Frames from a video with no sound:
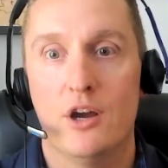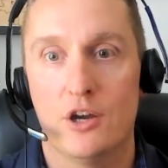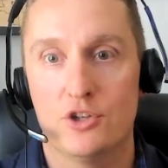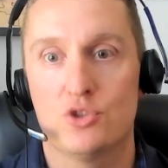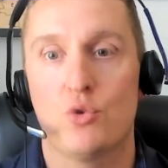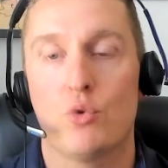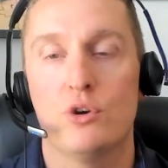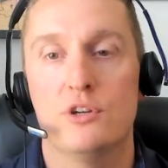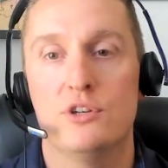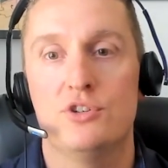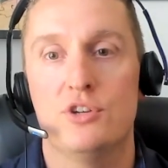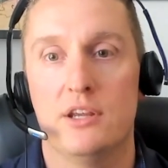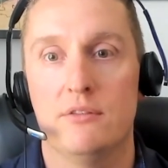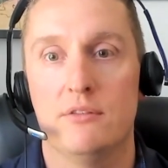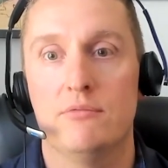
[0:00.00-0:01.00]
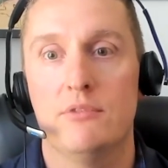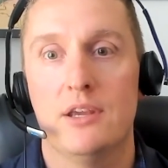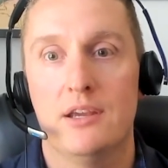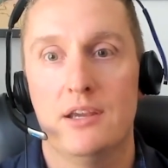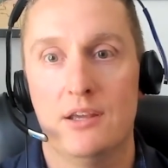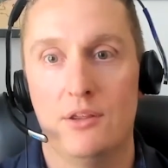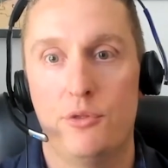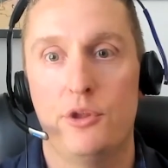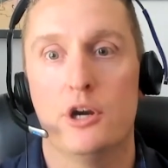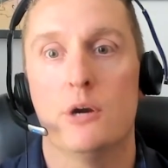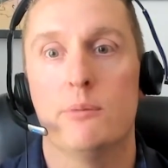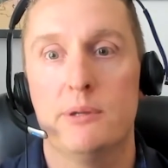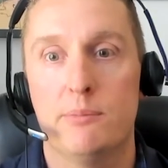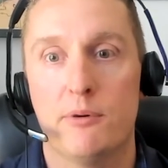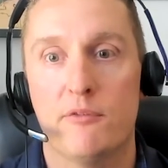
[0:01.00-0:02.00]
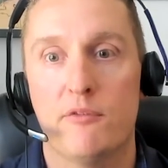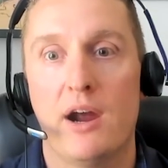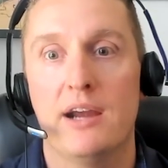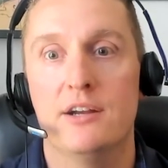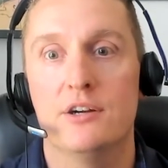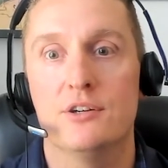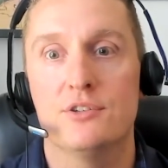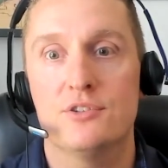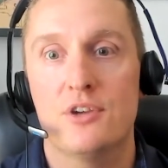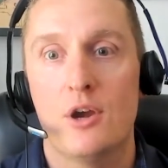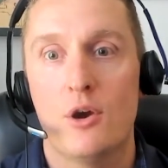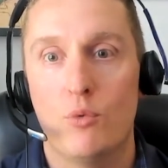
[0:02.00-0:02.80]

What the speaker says: a shortage in therapy providers.